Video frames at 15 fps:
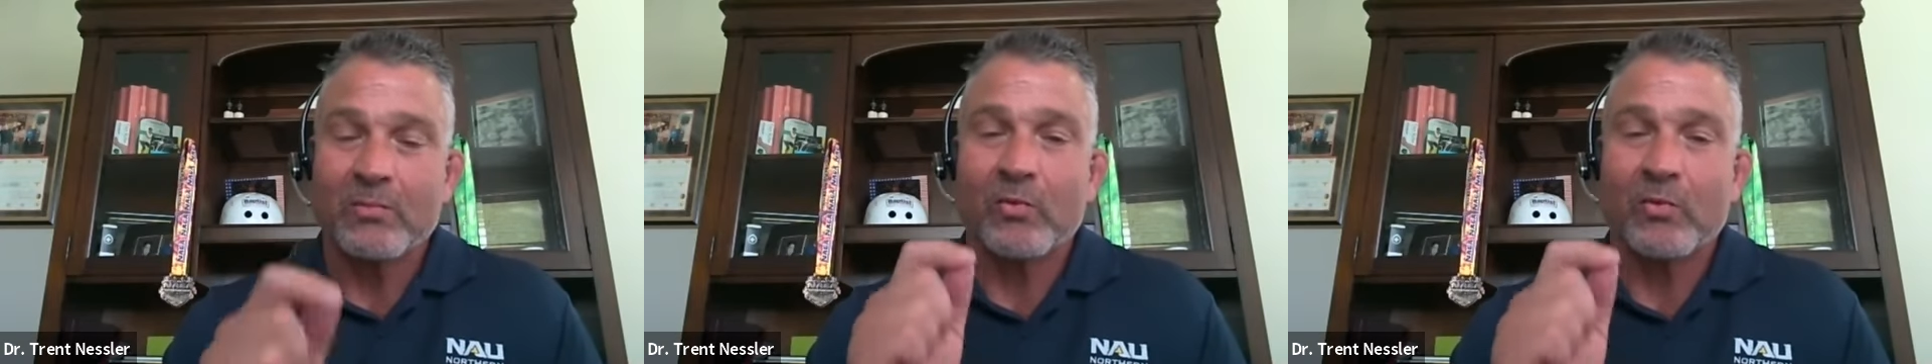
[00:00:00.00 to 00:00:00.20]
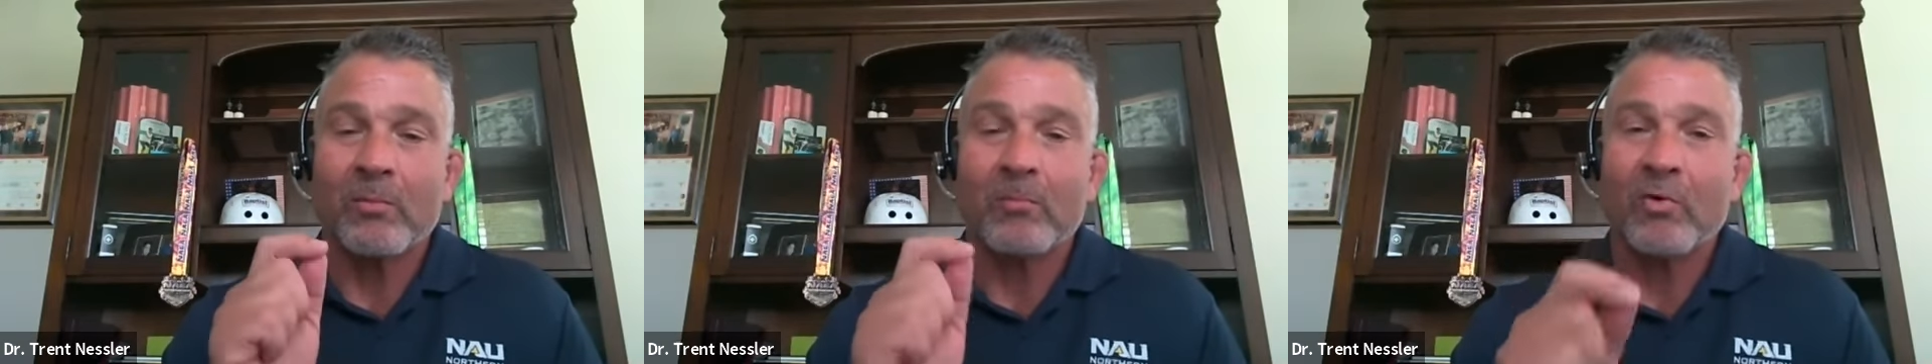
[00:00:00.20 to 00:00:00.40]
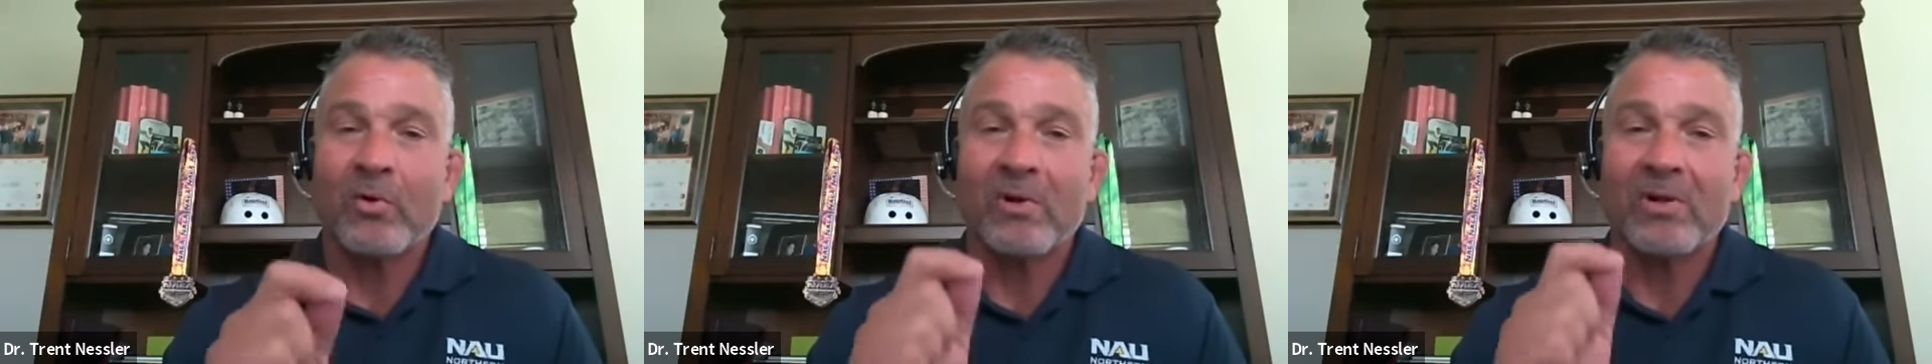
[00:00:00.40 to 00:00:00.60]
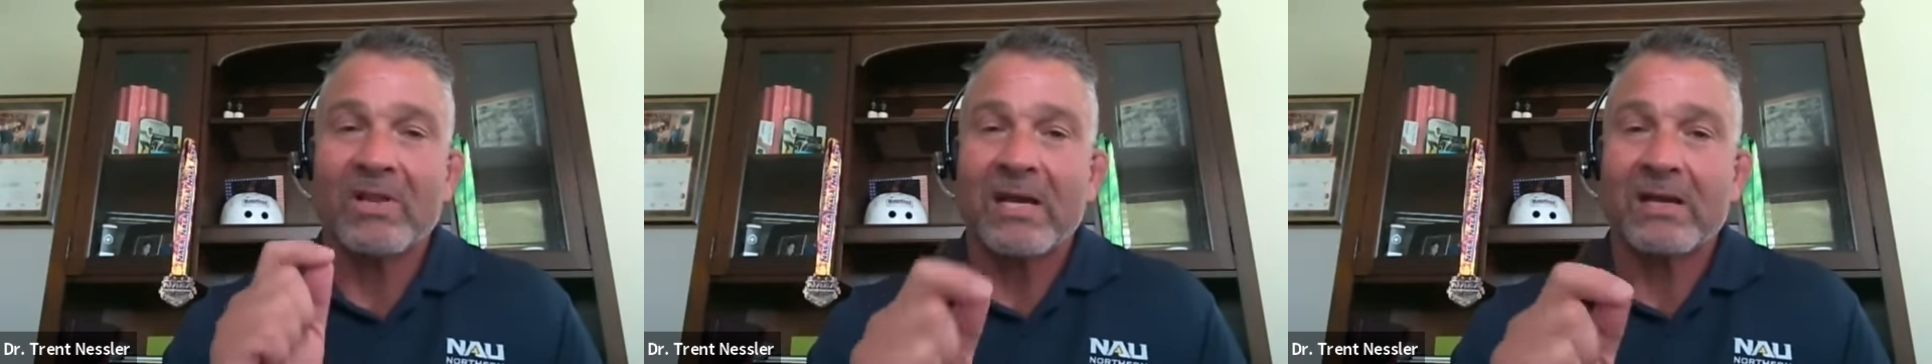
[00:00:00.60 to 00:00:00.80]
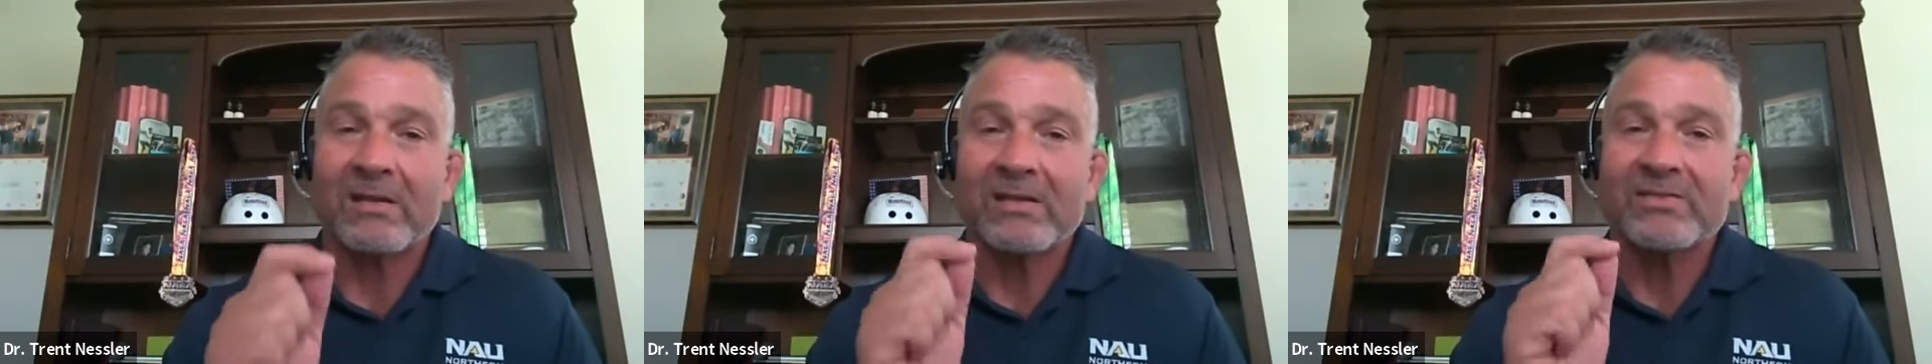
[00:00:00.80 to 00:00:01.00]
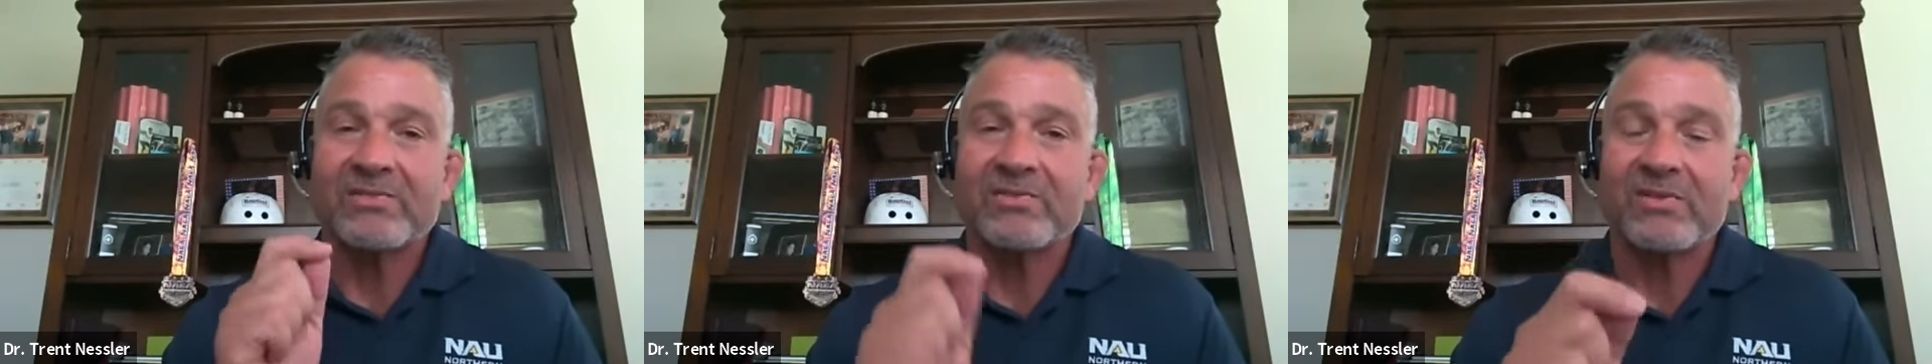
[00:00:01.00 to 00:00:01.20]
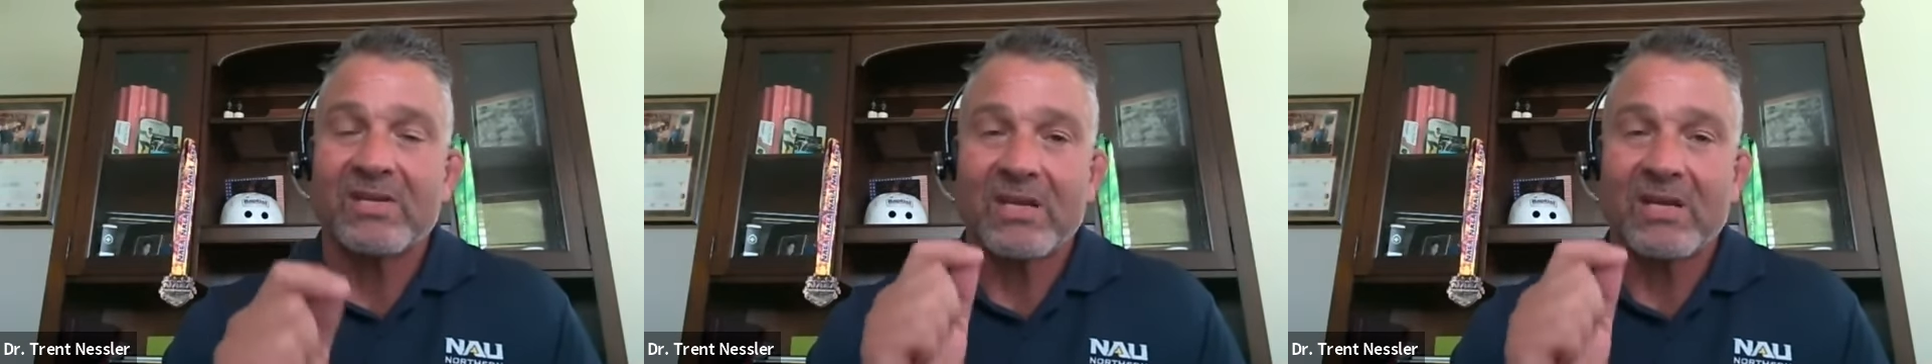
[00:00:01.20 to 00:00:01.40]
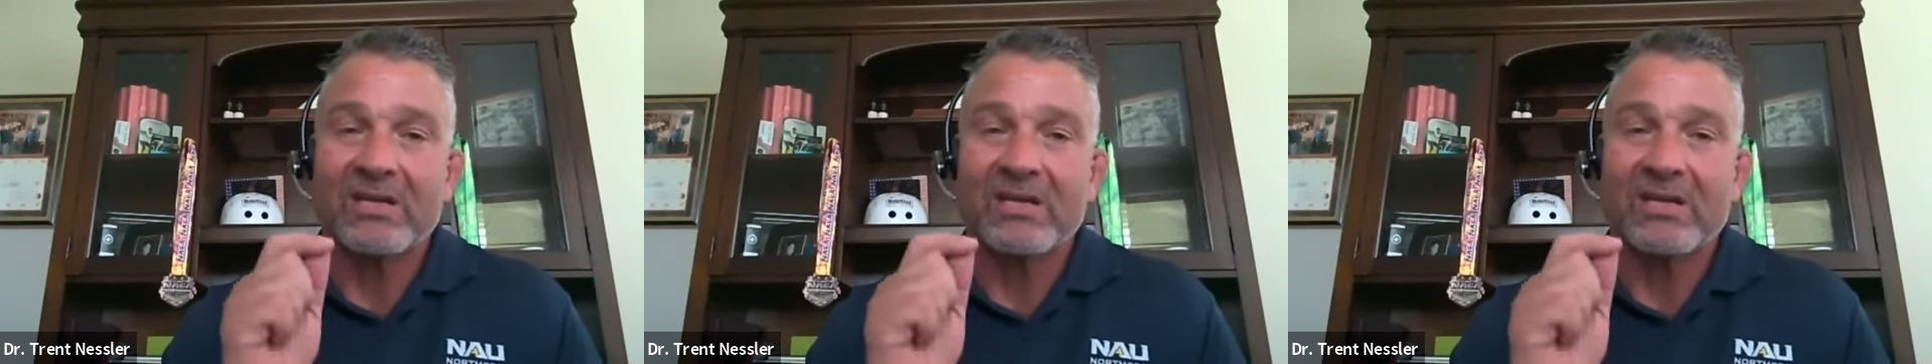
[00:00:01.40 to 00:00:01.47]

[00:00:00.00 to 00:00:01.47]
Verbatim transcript: were more likely to get